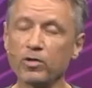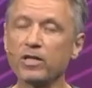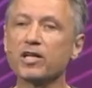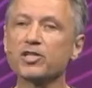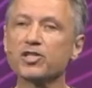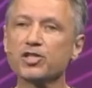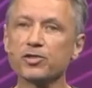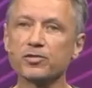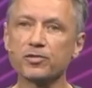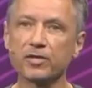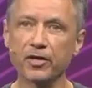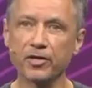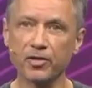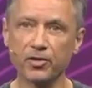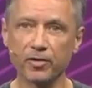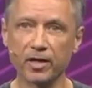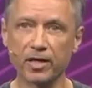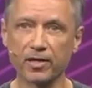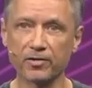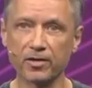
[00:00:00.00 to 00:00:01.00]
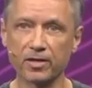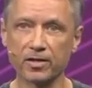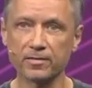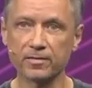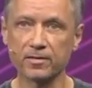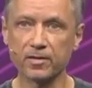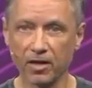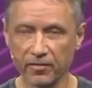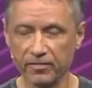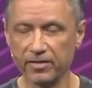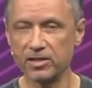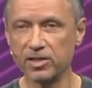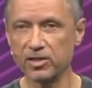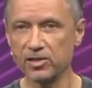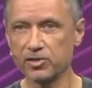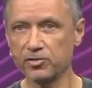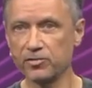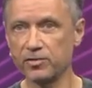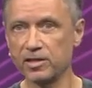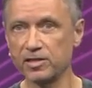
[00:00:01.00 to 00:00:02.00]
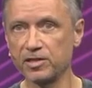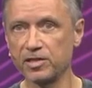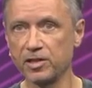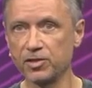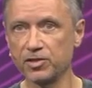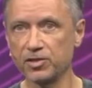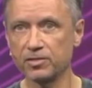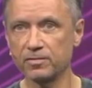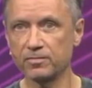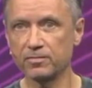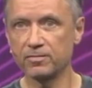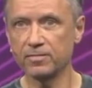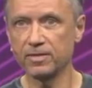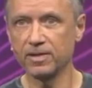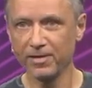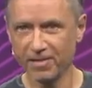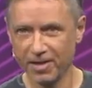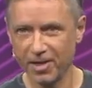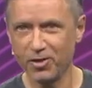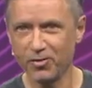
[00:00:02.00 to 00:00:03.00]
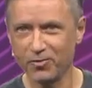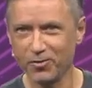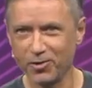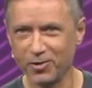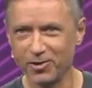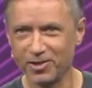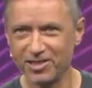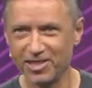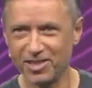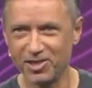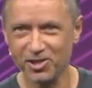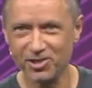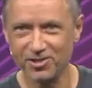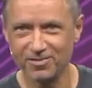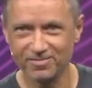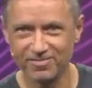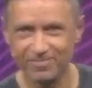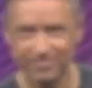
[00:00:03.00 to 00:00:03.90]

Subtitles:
will usher a new era of industrialization. Thank you for your attention.